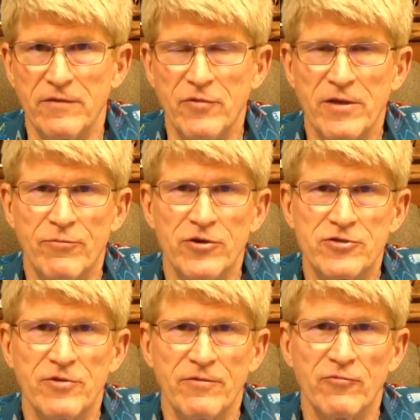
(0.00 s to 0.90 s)
We could
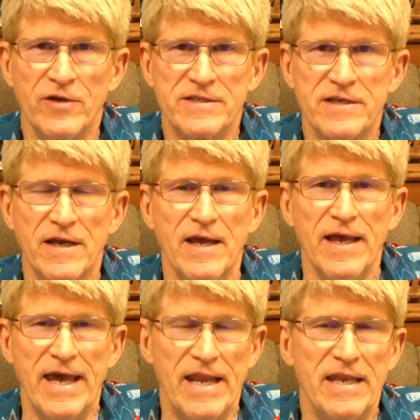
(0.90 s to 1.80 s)
put you at risk.
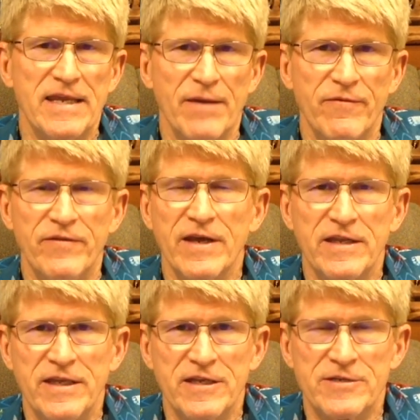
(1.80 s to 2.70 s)
And any type of
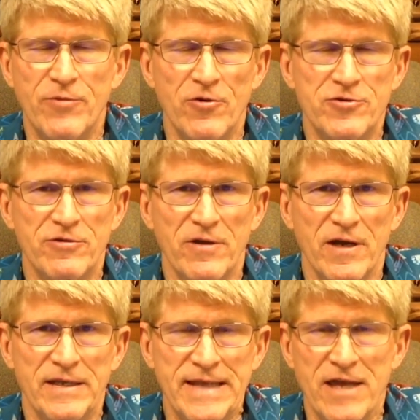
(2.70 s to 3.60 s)
nicotine exposure,
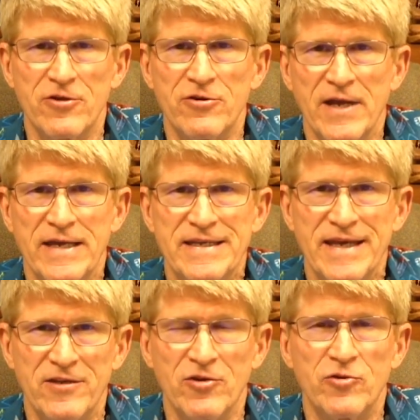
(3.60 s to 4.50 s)
not a good
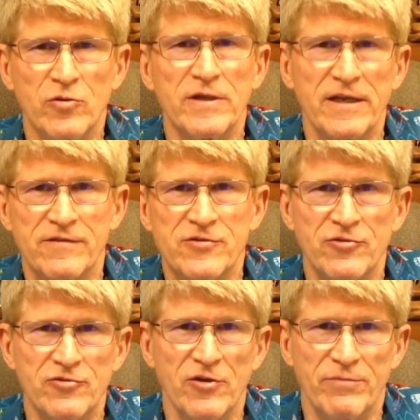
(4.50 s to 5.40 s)
idea. I don't do elective
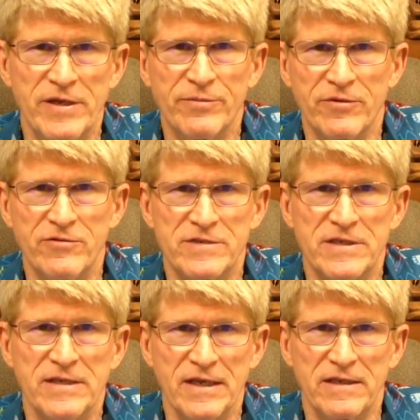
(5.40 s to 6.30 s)
surgery on people
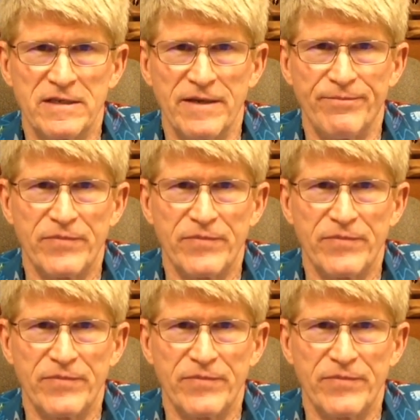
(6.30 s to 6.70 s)
using nicotine.